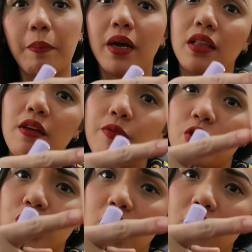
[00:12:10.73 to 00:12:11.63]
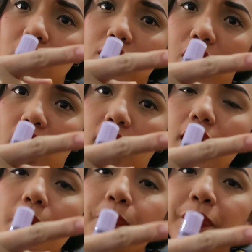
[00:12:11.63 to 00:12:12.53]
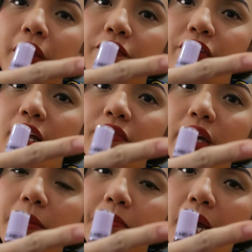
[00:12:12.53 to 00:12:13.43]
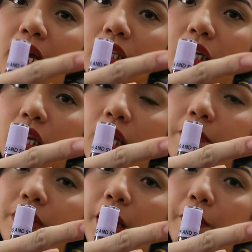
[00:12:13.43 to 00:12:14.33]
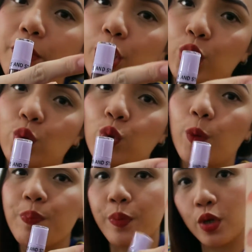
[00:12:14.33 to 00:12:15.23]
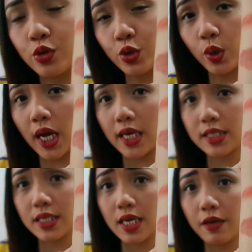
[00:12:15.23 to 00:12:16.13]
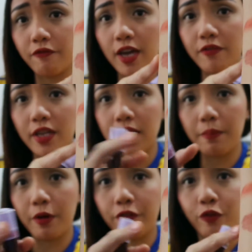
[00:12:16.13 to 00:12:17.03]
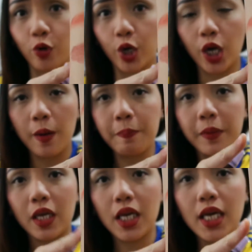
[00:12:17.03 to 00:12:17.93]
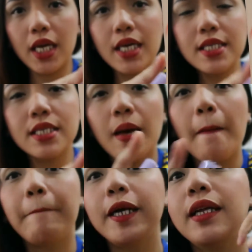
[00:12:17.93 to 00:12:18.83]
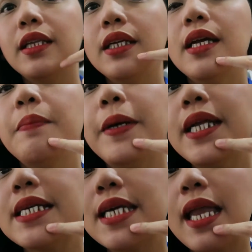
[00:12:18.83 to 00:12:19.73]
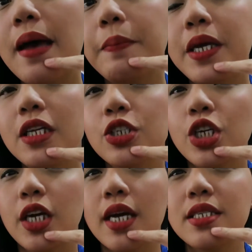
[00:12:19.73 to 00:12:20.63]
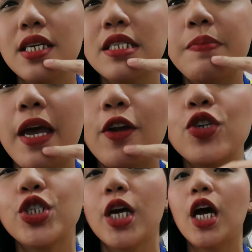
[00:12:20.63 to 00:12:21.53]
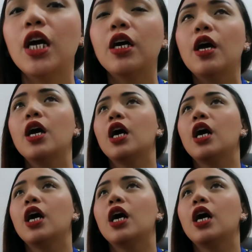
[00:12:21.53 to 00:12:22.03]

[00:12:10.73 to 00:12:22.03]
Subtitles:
pagka-deeper shade na siya kay Velvet Matte Cream number 2. So guys, si Velvet number 4 is pag nasa labi na siya guys, is meron siyang